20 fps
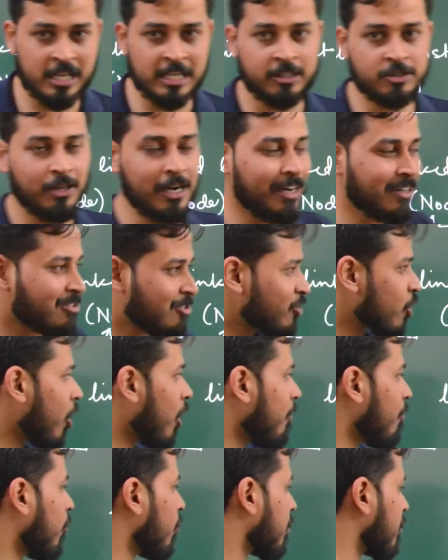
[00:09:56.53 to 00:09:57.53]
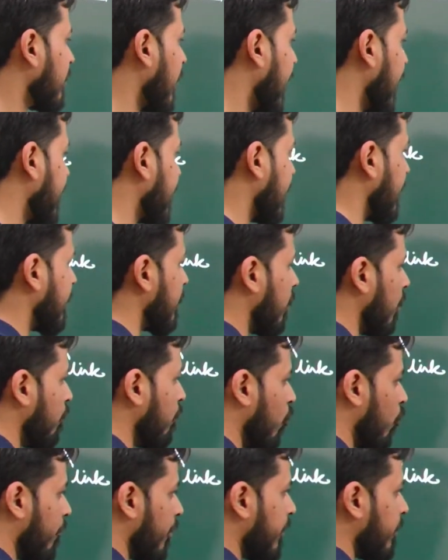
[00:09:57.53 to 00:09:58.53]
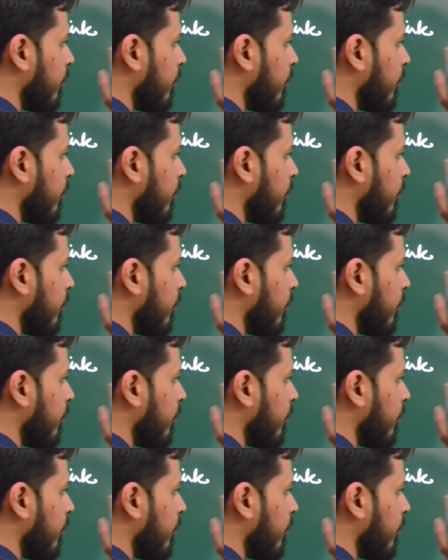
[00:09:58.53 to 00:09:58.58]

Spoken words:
So let's talk about that in a moment.